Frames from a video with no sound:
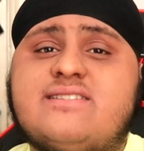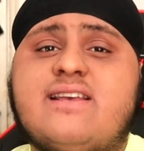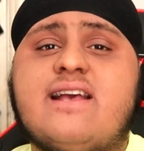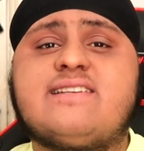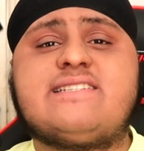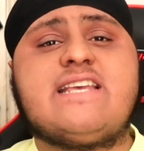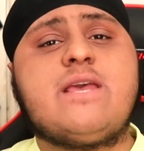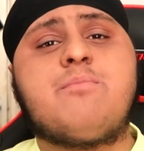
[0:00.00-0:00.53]

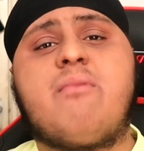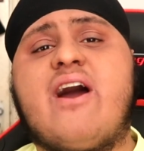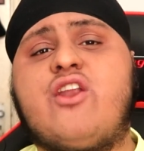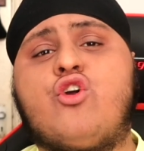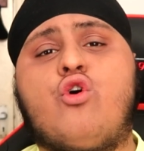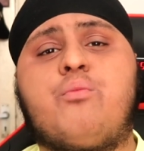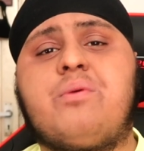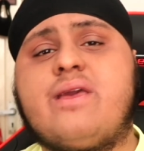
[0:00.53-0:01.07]
yes, he might
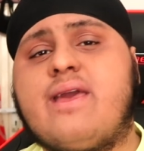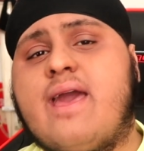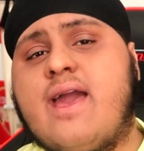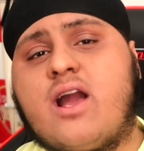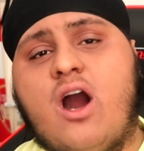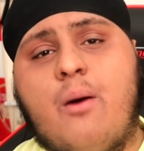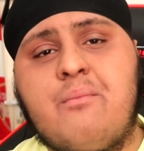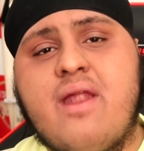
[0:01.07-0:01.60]
not be here
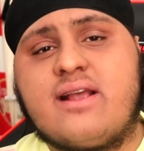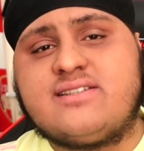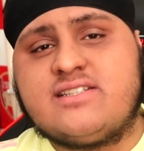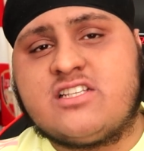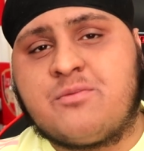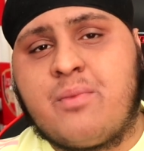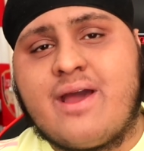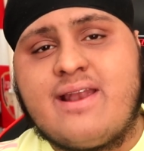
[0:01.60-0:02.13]
come next
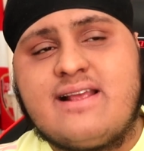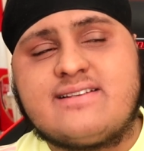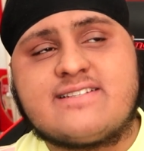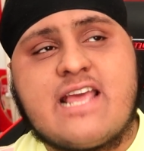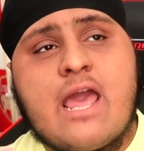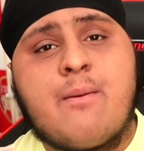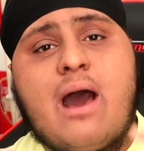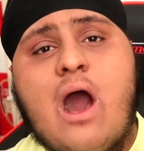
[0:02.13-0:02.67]
season, but in this
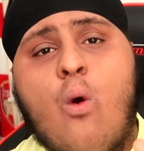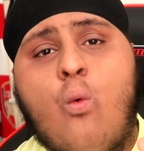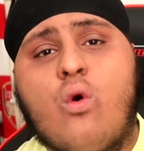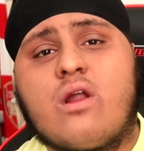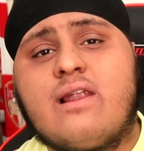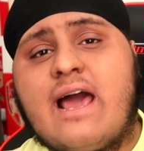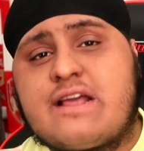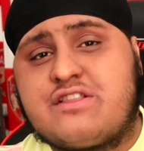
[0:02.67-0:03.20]
game, I
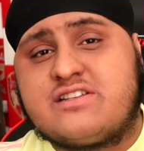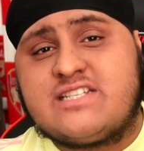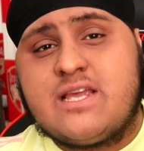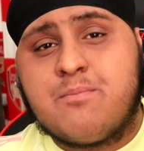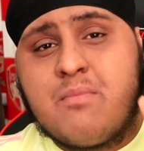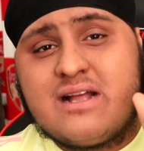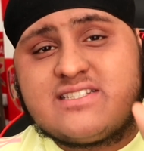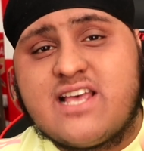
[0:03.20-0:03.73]
would like to see
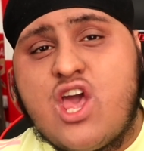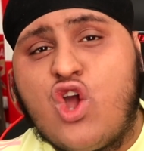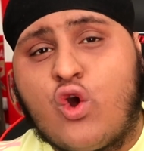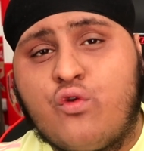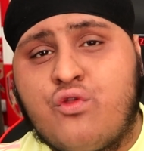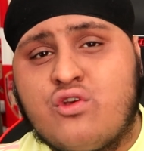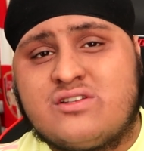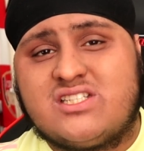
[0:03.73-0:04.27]
Matteo
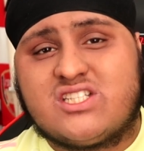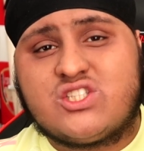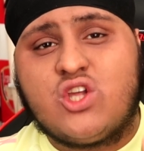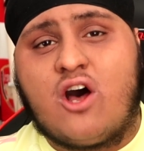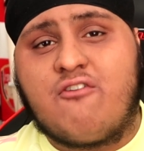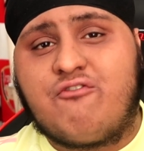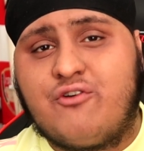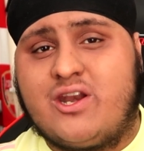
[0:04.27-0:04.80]
Guendouzi
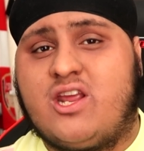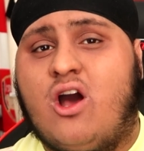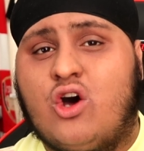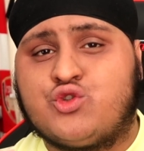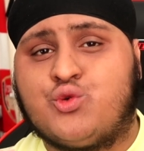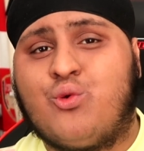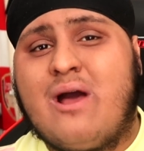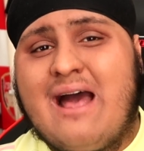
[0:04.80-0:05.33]
start for the
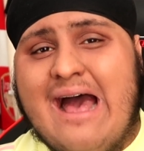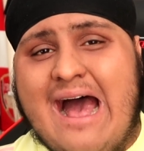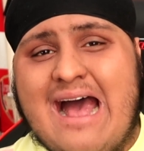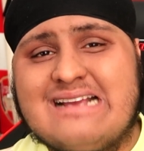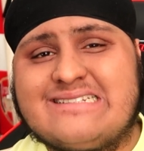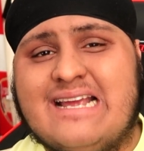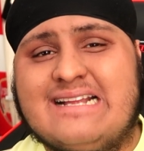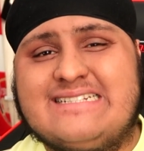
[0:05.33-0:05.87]
Arsenal
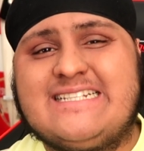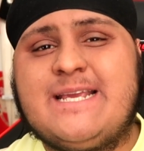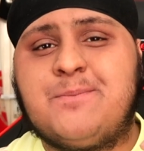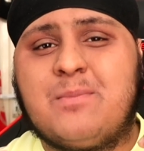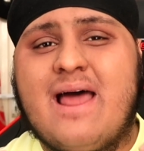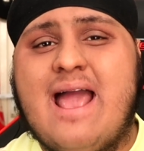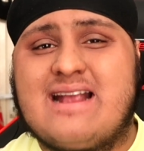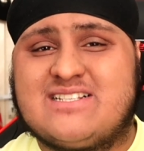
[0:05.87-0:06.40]
as that
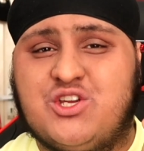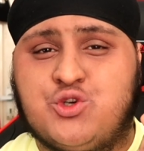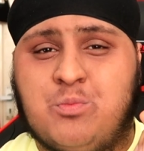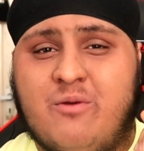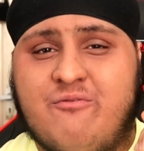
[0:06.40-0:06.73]
deep lying central